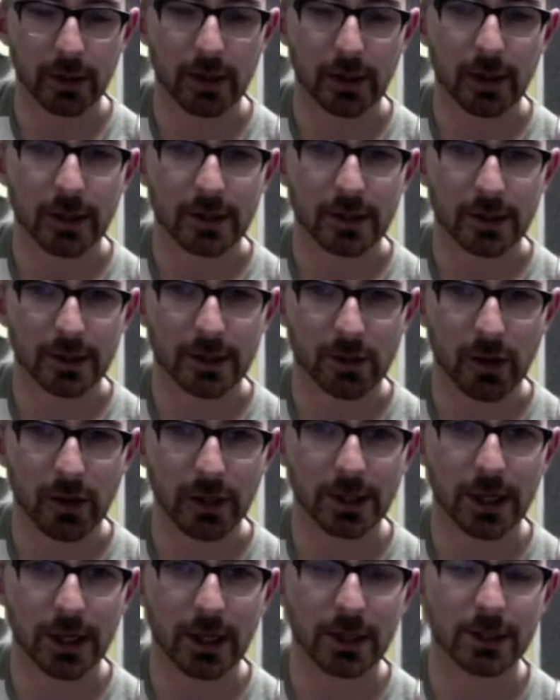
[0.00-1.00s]
So it's quite
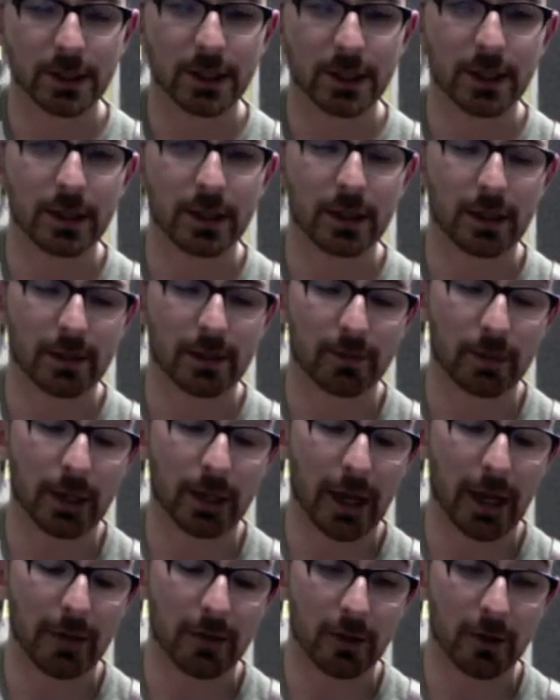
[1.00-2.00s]
challenging, it
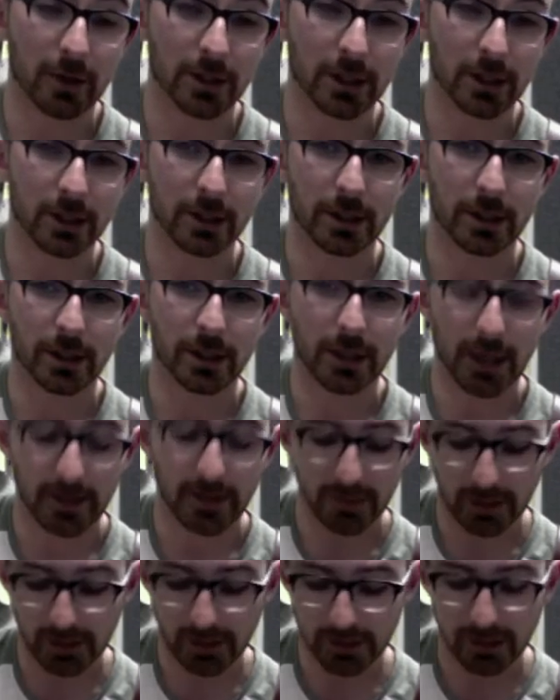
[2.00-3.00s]
became quite challenging in the end
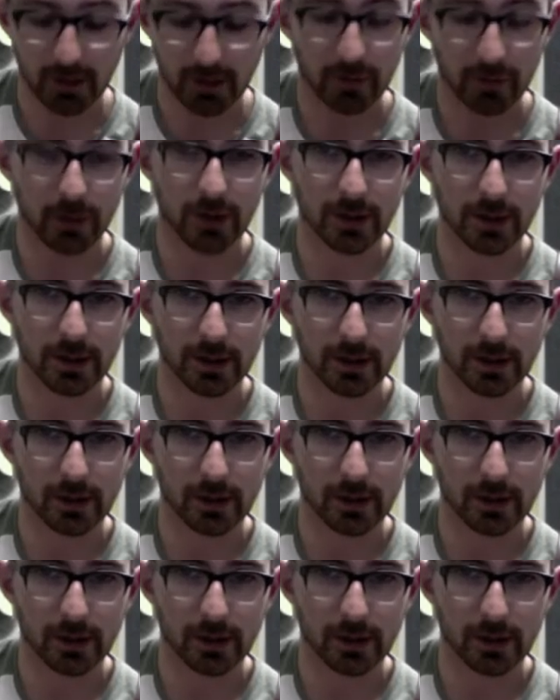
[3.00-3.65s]
because I wanted to,